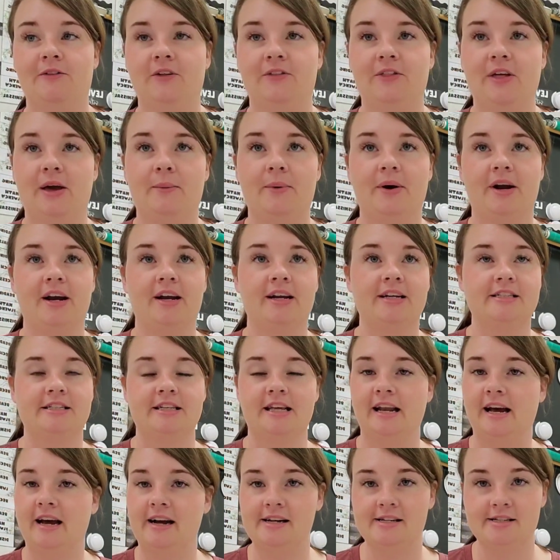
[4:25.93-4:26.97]
that they were going to
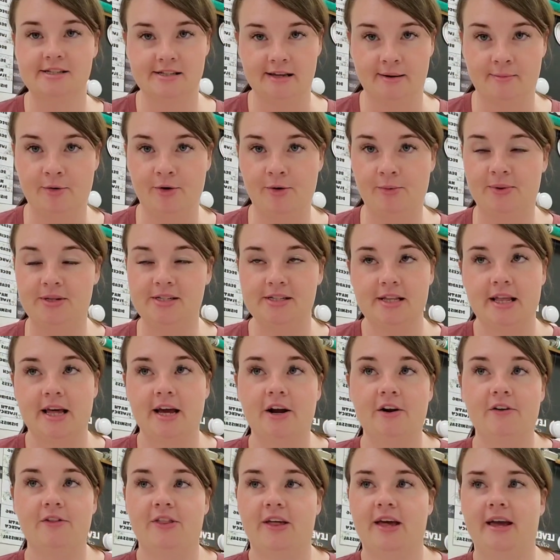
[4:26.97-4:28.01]
sit at and someone was
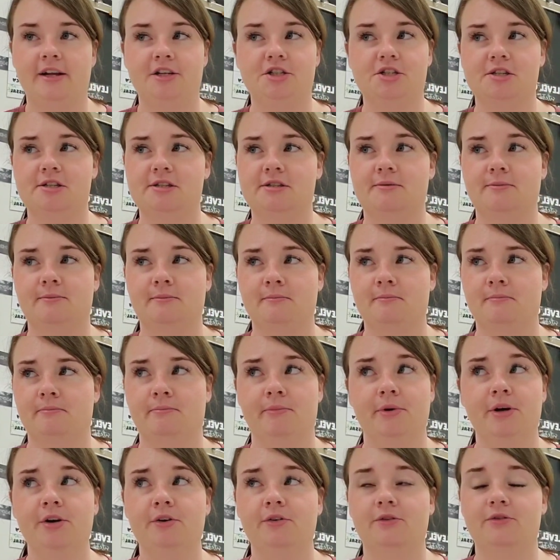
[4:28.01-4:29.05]
there, they just
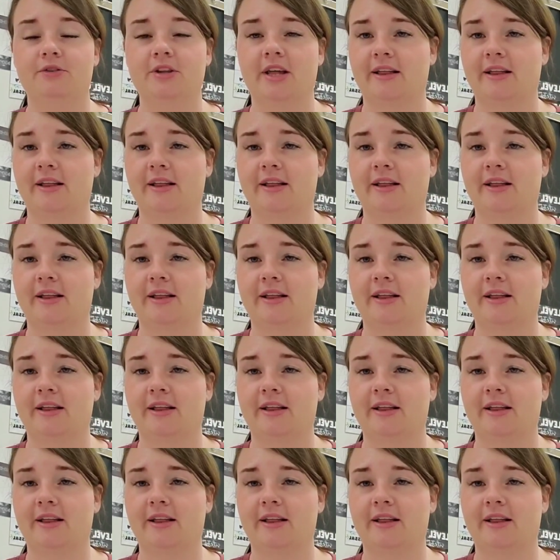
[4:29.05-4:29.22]
moved.